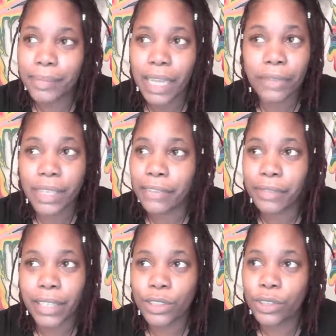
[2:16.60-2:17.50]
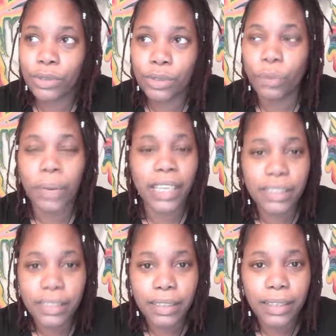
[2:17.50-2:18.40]
every night for like 2
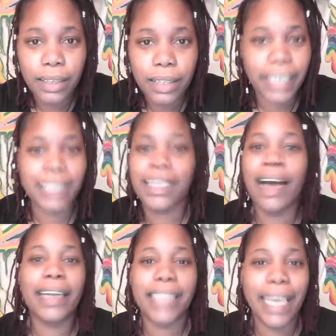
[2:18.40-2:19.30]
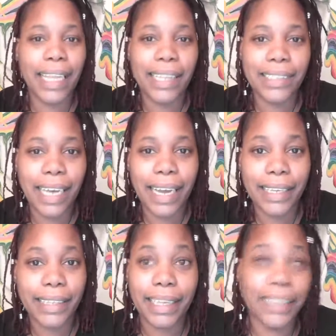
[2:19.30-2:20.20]
months. Like it's hot as hell outside,
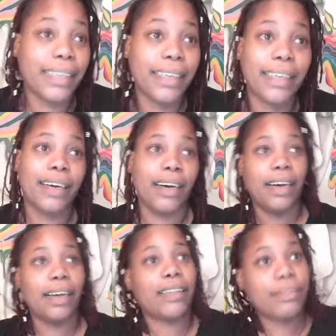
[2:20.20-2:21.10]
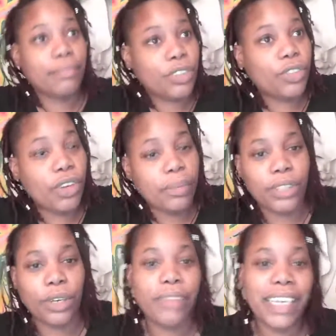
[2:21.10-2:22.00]
and then storm.
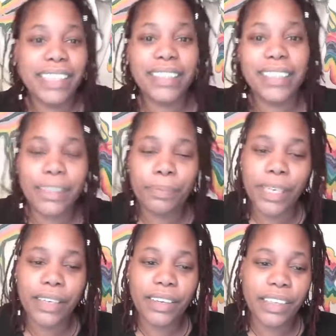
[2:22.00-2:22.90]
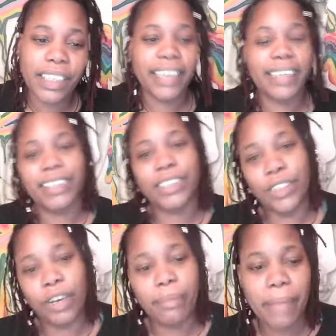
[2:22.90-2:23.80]
So if I just disappear, like it's a
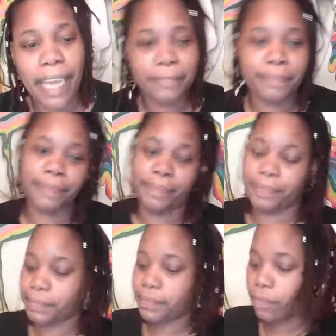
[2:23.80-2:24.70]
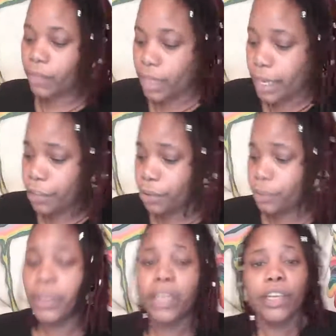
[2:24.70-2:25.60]
storm, my bad.
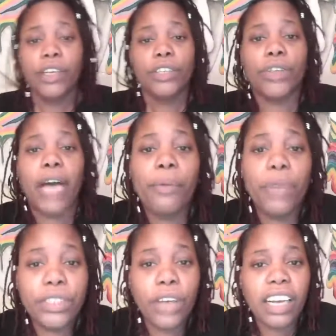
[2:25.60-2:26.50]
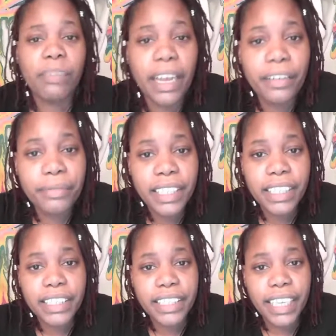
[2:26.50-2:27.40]
Anywho, so I want to talk about
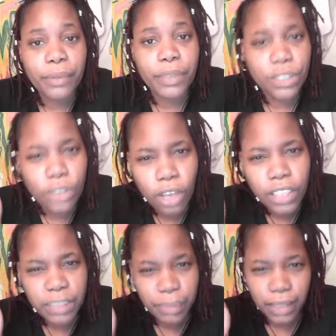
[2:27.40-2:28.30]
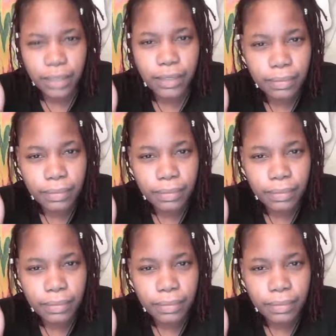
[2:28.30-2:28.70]
this thing which has caused me